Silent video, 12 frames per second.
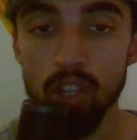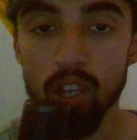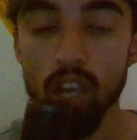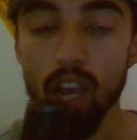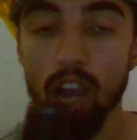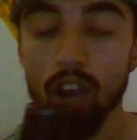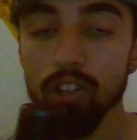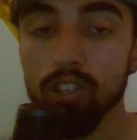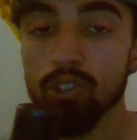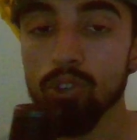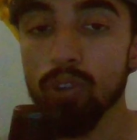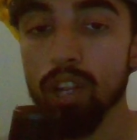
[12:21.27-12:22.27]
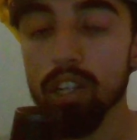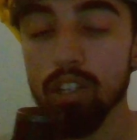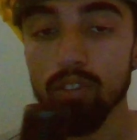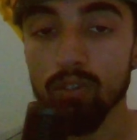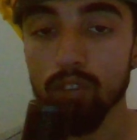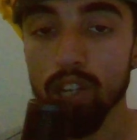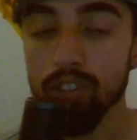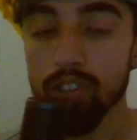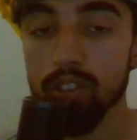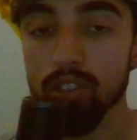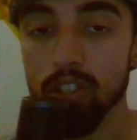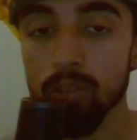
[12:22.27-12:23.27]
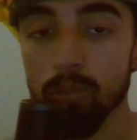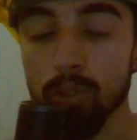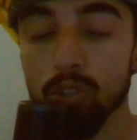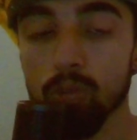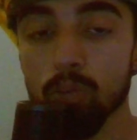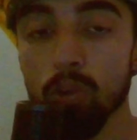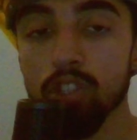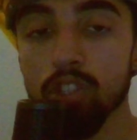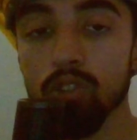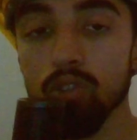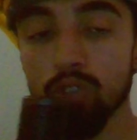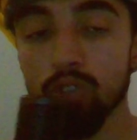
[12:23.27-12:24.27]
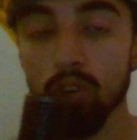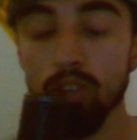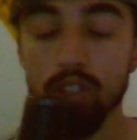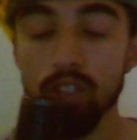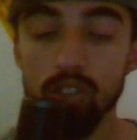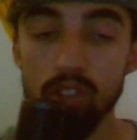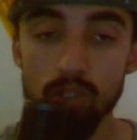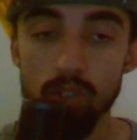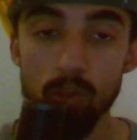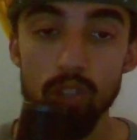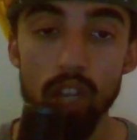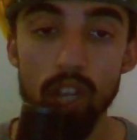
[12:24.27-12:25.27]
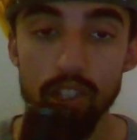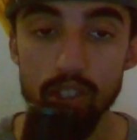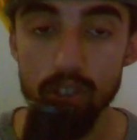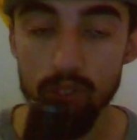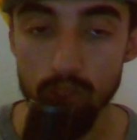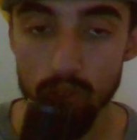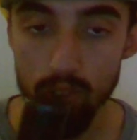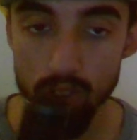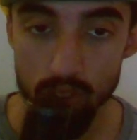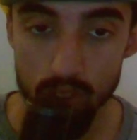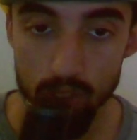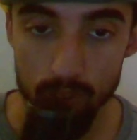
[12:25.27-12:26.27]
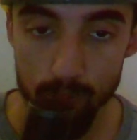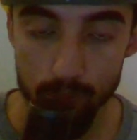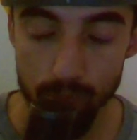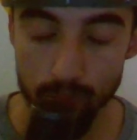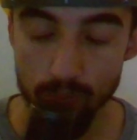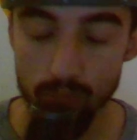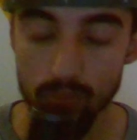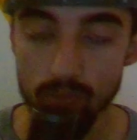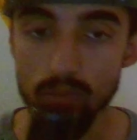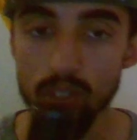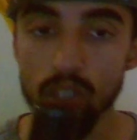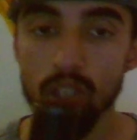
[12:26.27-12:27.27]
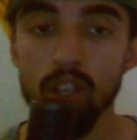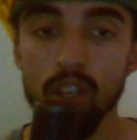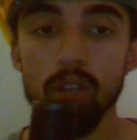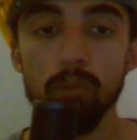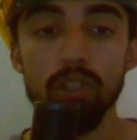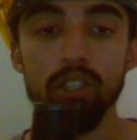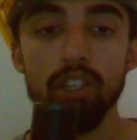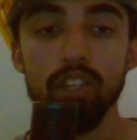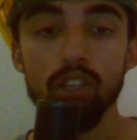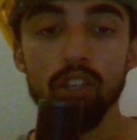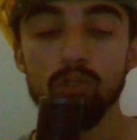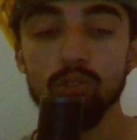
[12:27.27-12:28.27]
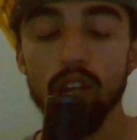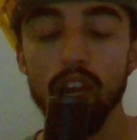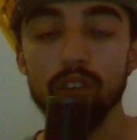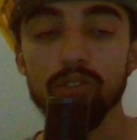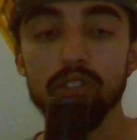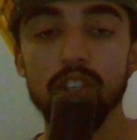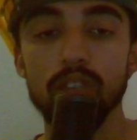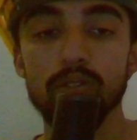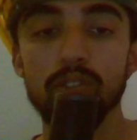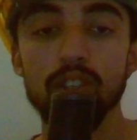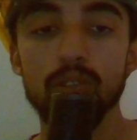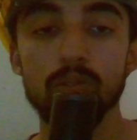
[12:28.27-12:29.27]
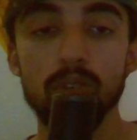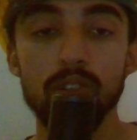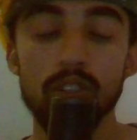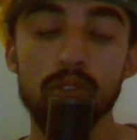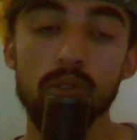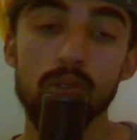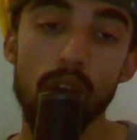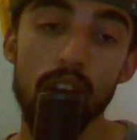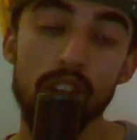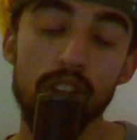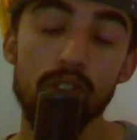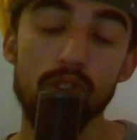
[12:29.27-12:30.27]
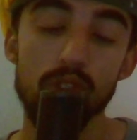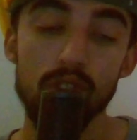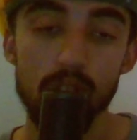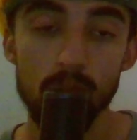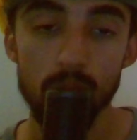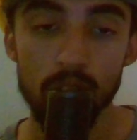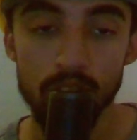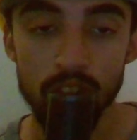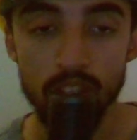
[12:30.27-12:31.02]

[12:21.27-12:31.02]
How can you relate to this image? What did you notice which I didn't notice? But yeah, that's all I have to say for this one. This was quite an interesting one,